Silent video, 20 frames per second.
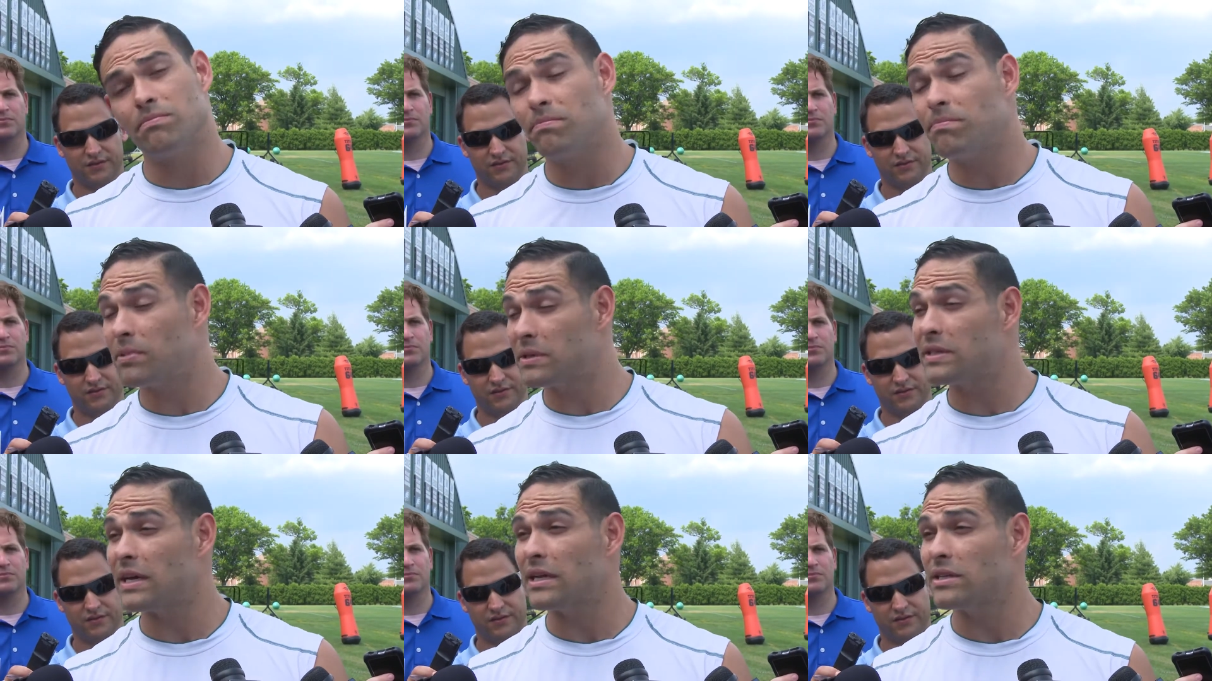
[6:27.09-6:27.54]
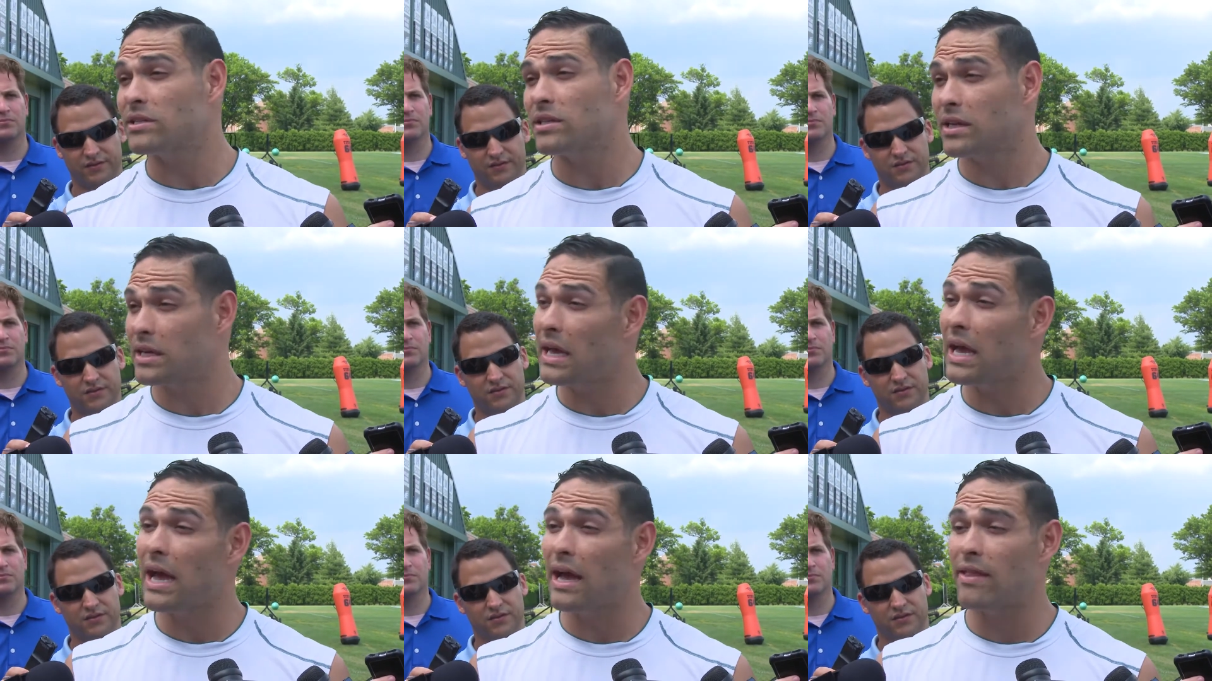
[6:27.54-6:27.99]

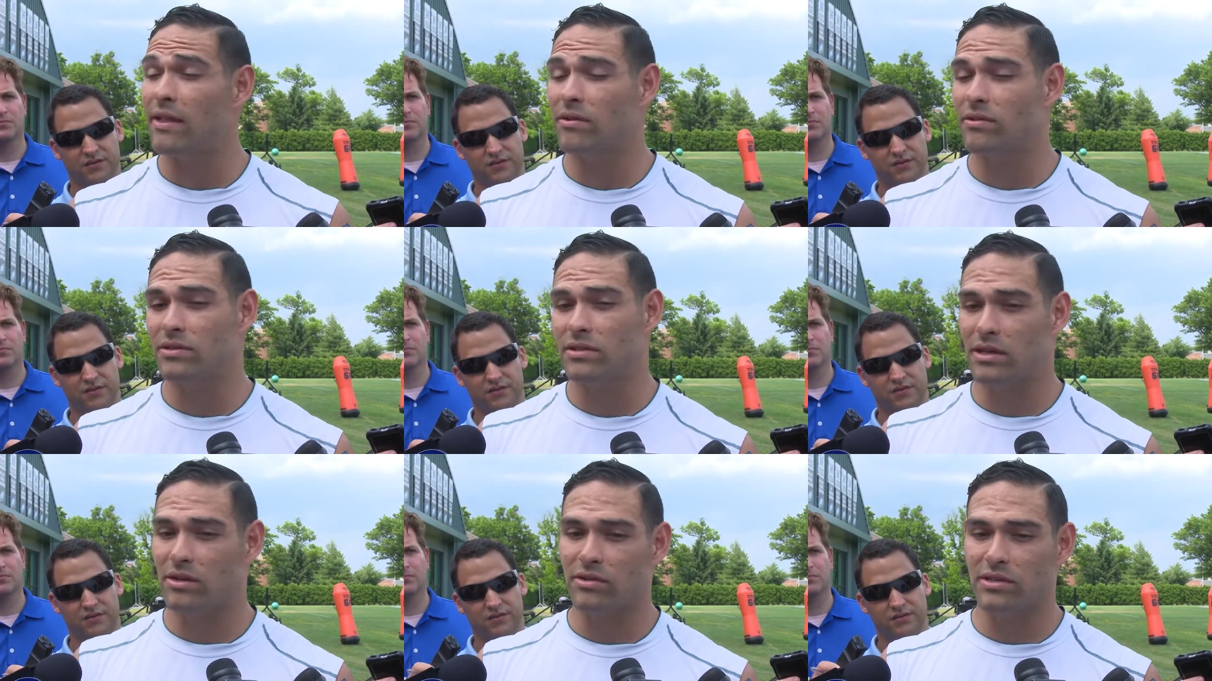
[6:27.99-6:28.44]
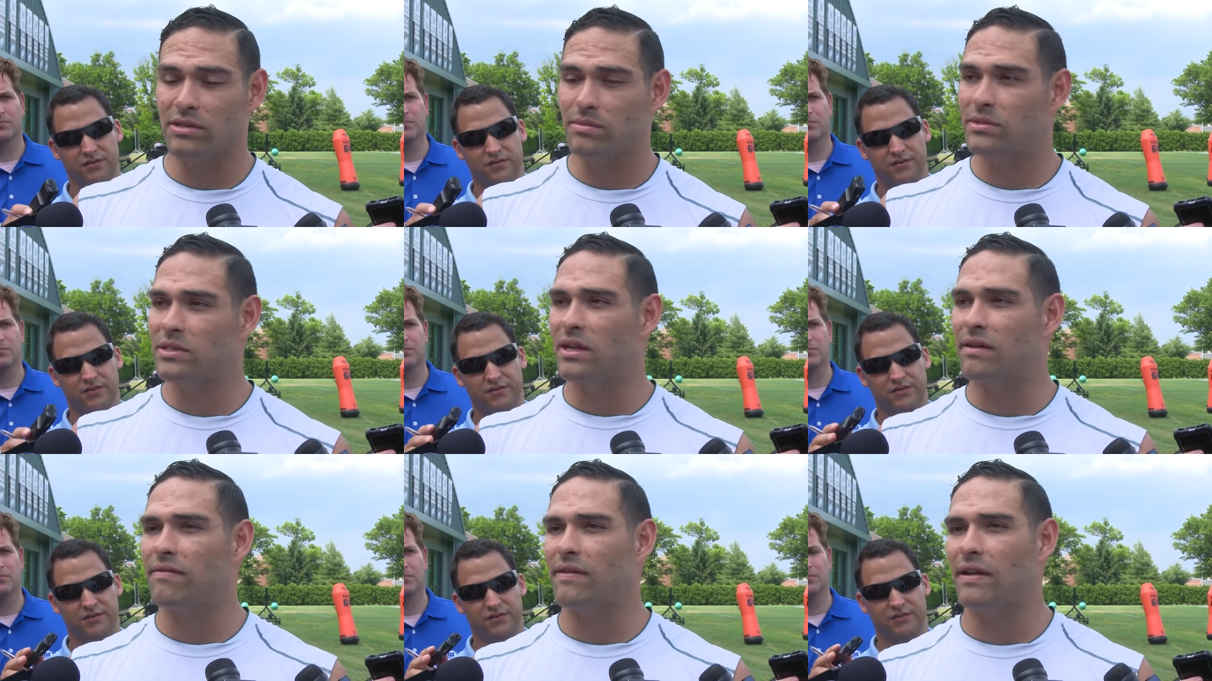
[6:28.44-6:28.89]
Speaker 1: Potentially, yeah. There was there was some
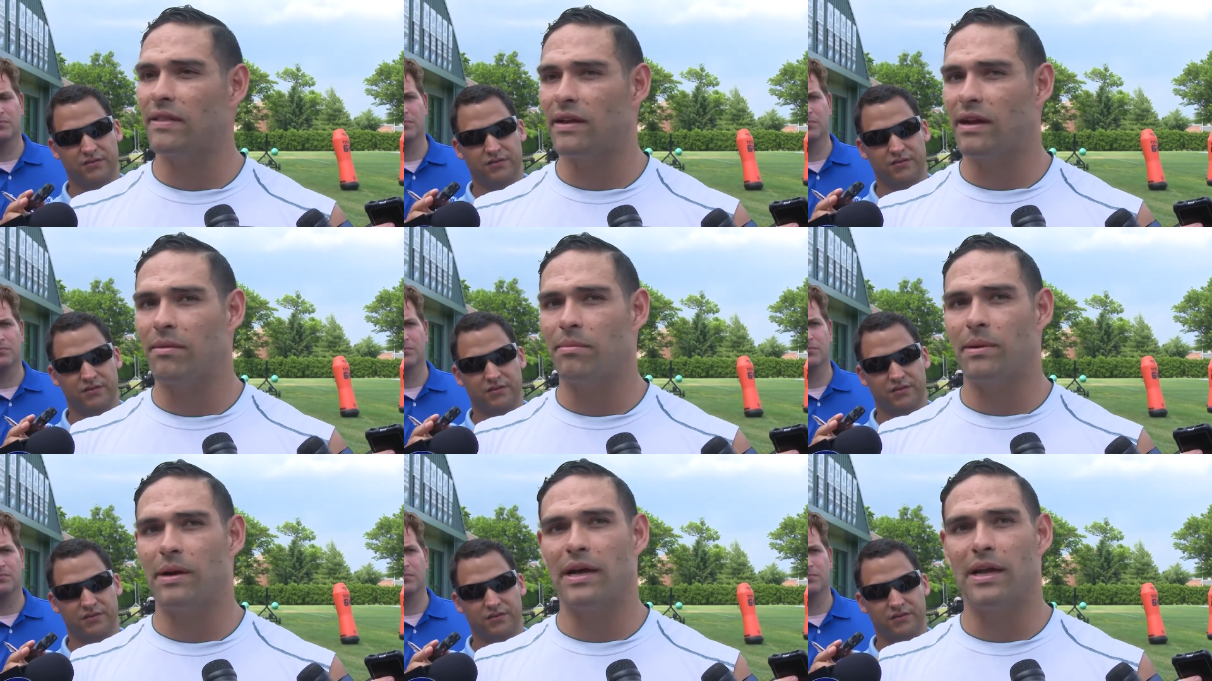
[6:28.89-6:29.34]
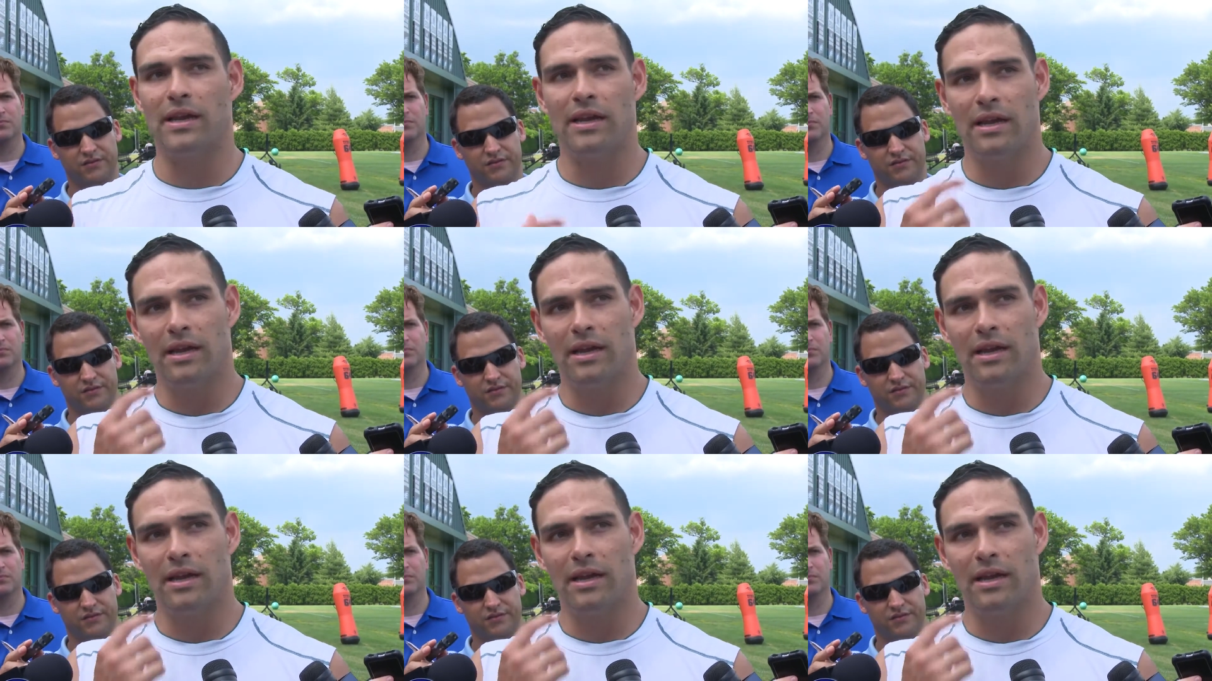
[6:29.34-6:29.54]
stuff out there, but